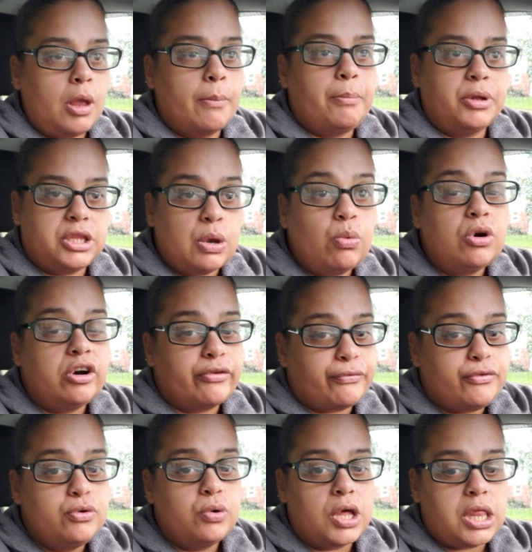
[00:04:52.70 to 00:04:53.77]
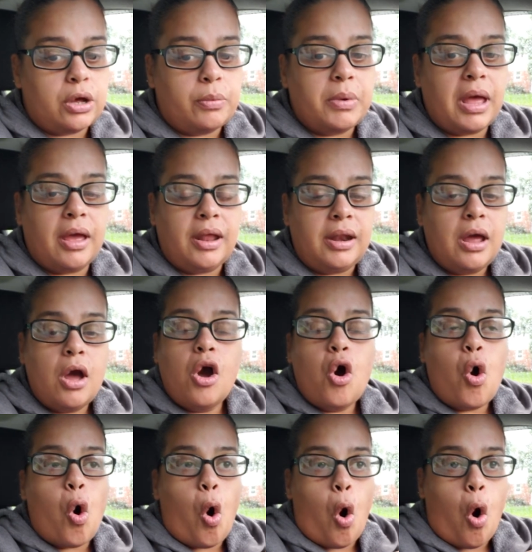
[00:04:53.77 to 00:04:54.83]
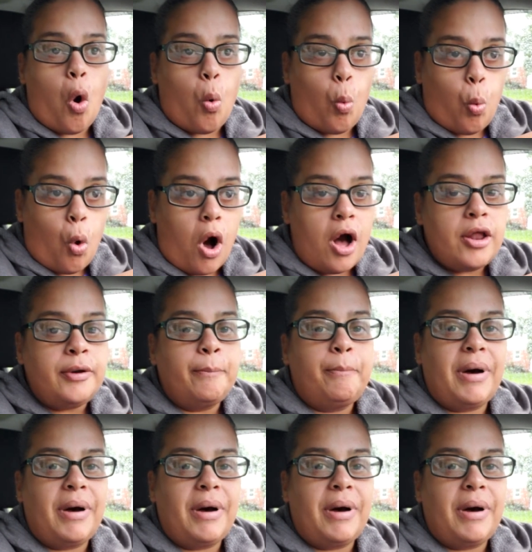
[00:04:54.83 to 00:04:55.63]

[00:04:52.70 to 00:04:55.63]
but there were a few of them, and one